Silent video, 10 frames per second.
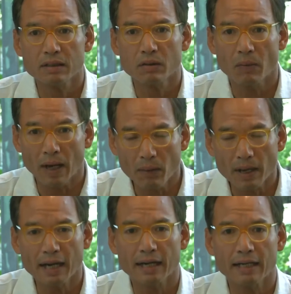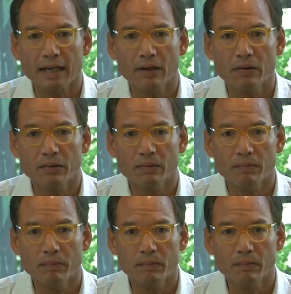take shape.
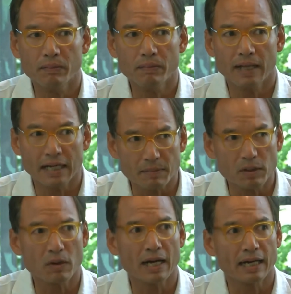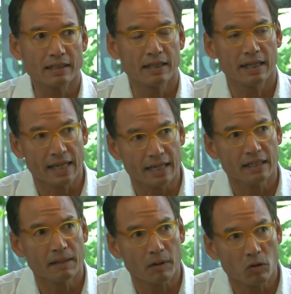He said potential founders and members